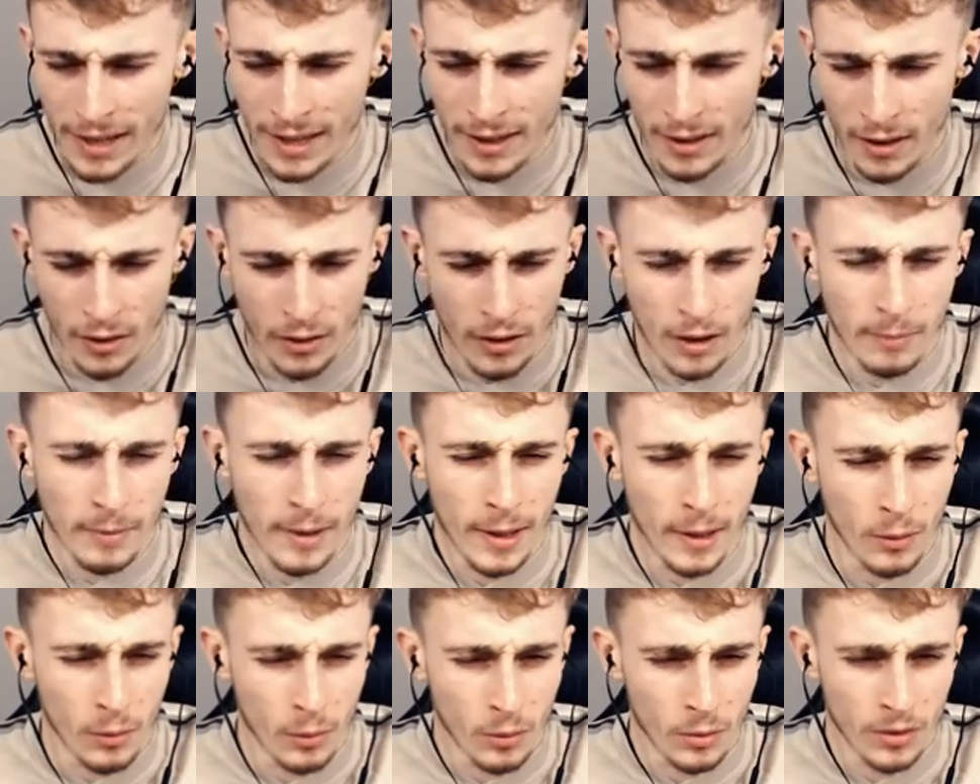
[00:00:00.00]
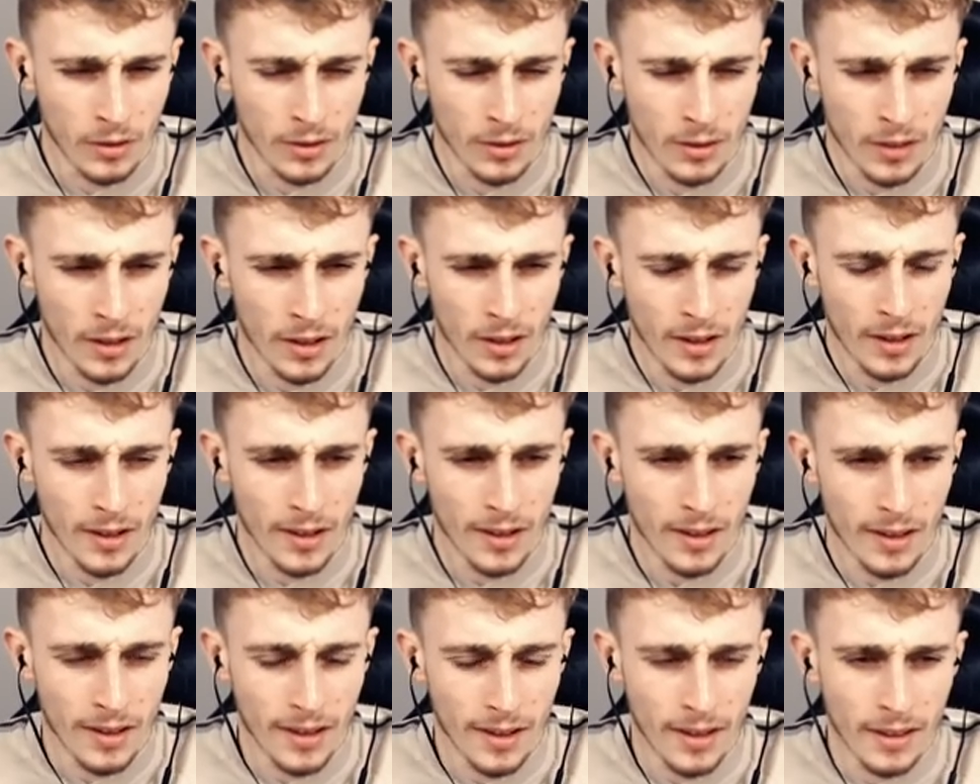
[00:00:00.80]
thumbnail, was
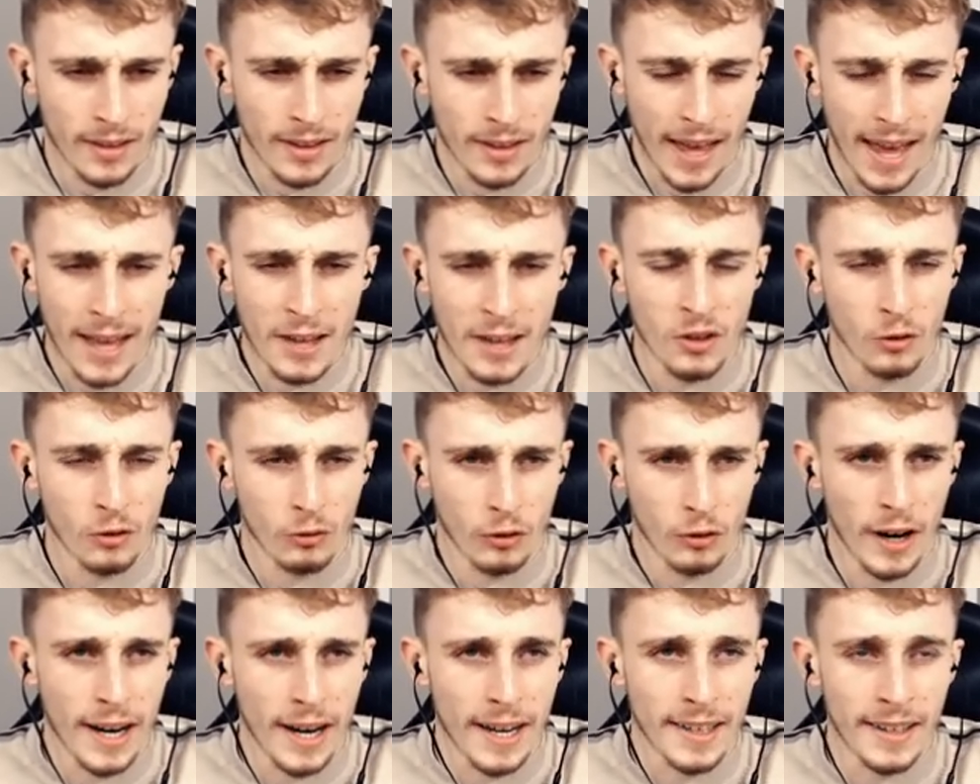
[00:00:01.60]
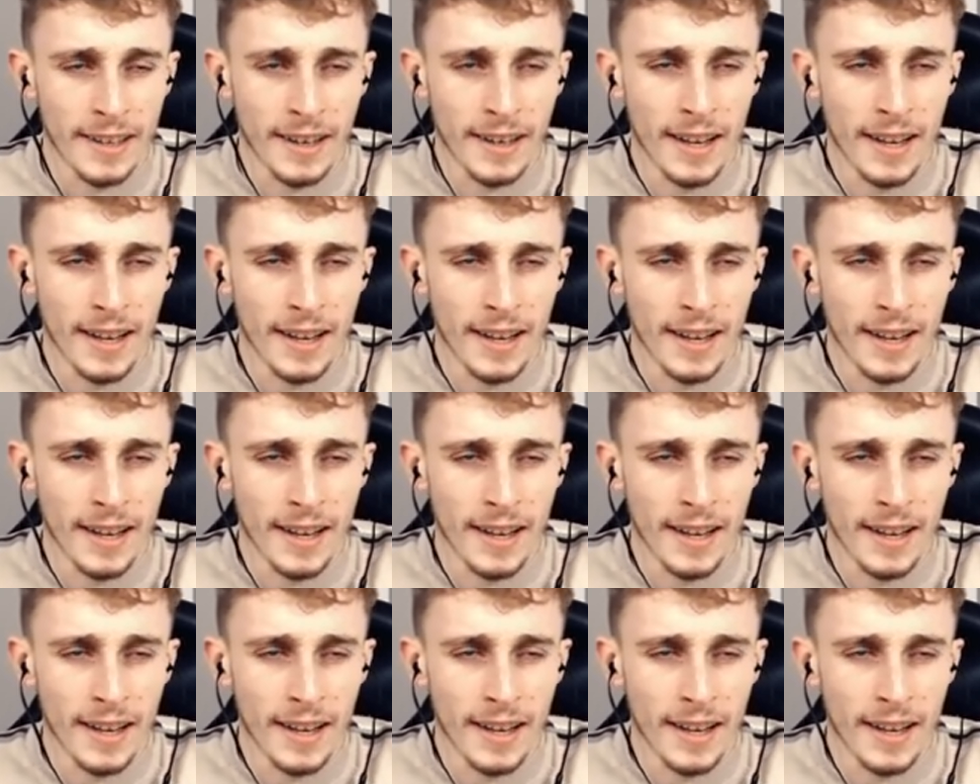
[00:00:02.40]
the edge of rain.